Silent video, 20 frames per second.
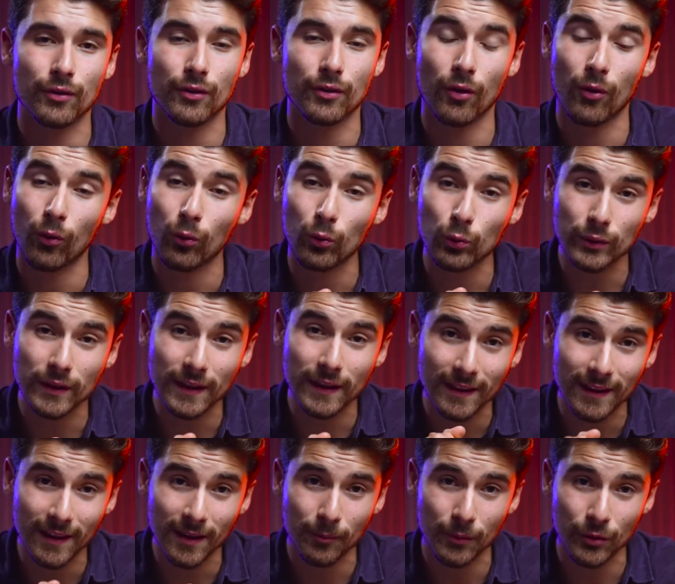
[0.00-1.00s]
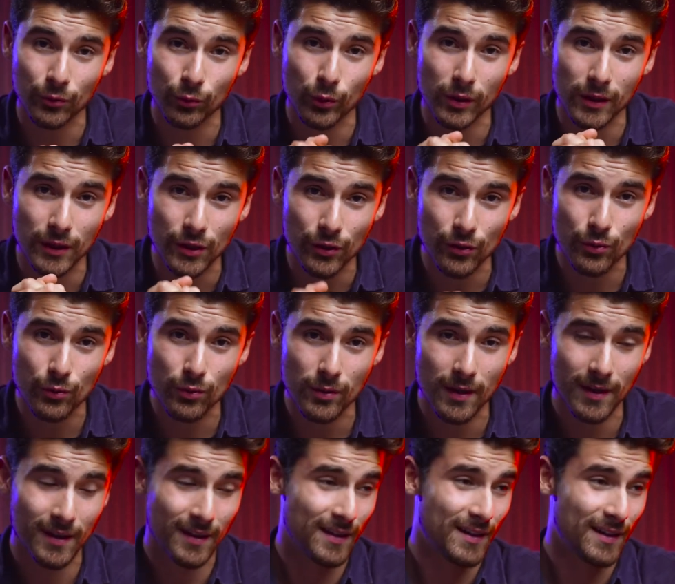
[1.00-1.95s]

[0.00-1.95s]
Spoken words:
the only thing between you